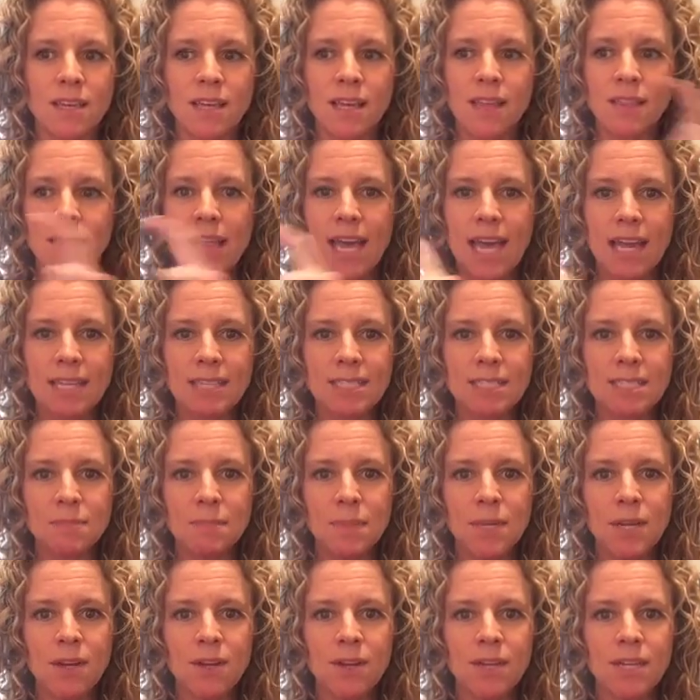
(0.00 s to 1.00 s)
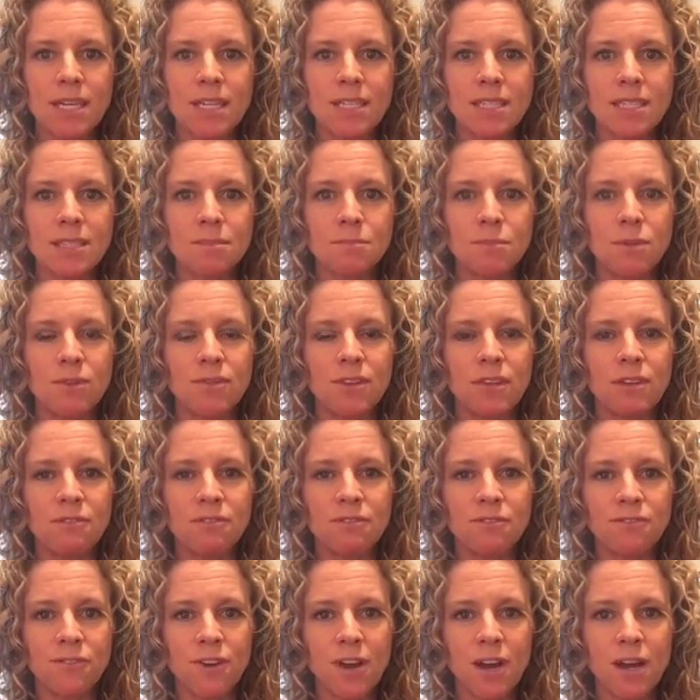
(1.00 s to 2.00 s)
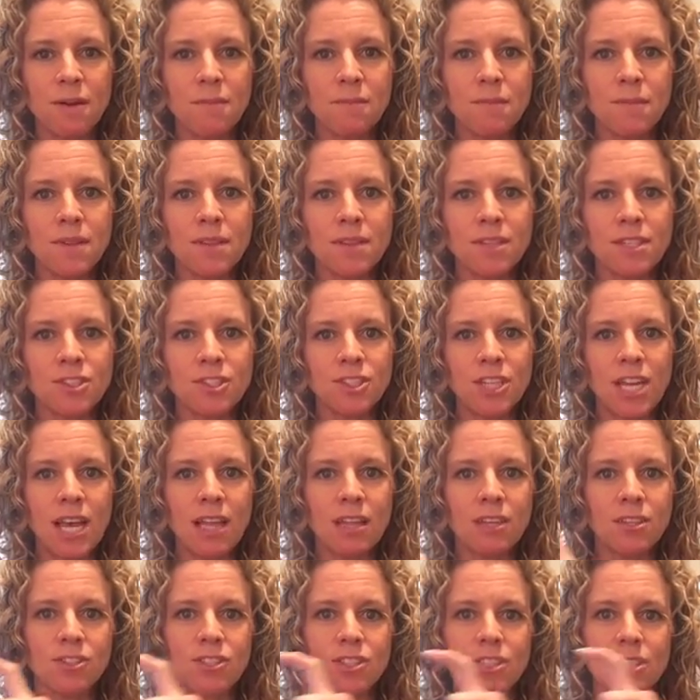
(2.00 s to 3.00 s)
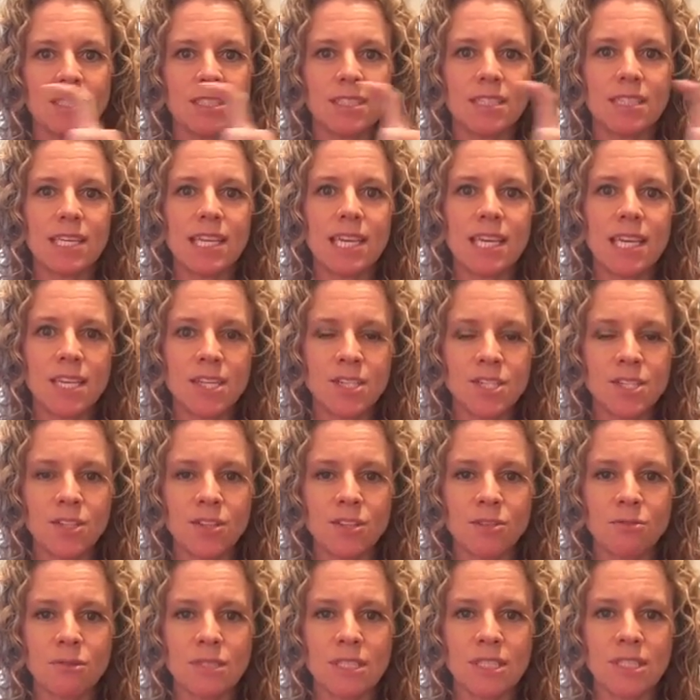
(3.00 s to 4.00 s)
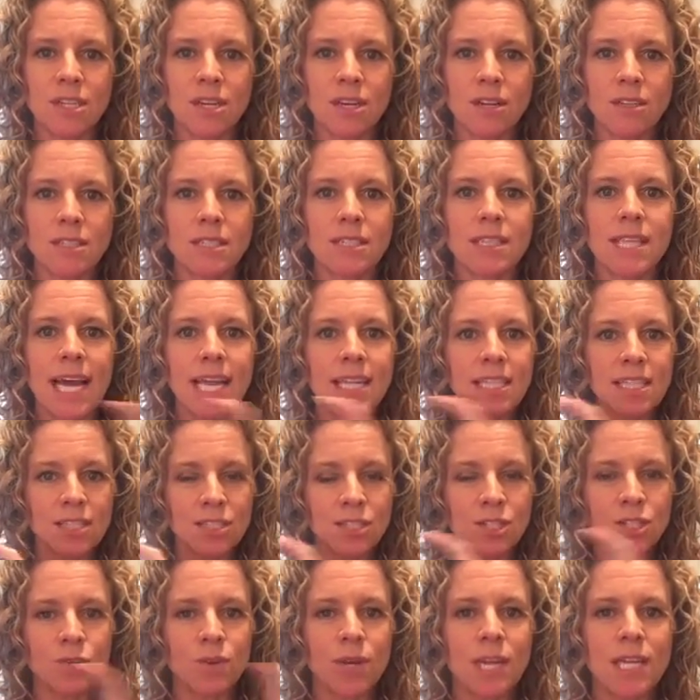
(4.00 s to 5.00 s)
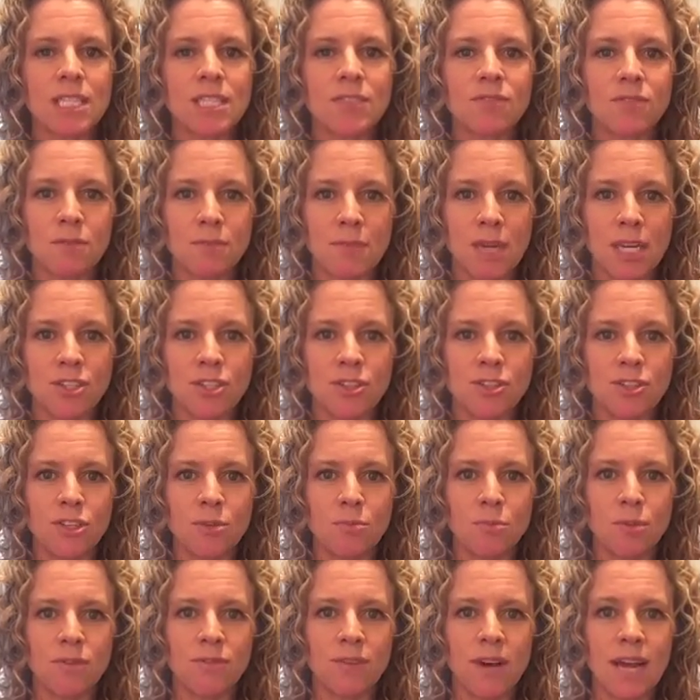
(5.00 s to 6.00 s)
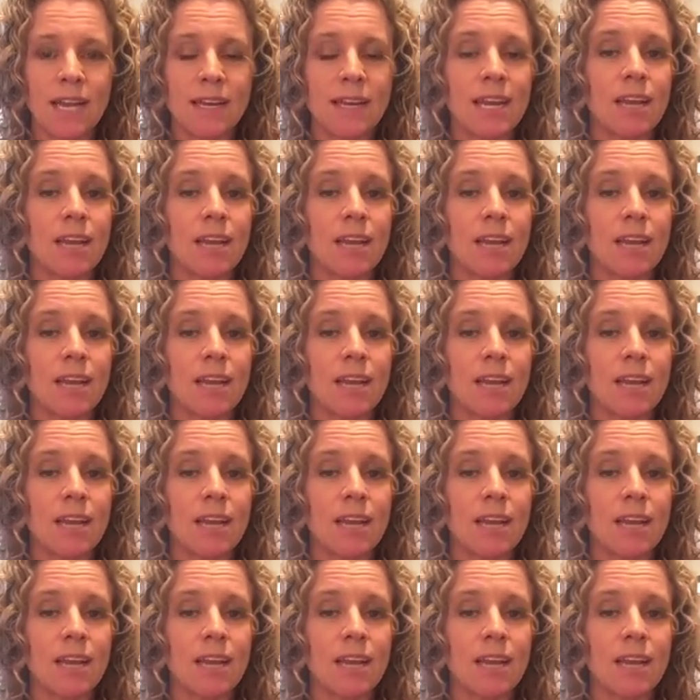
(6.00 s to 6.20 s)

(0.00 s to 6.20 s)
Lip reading: that experience moving from the challenges into the results, that's the transformation you provide.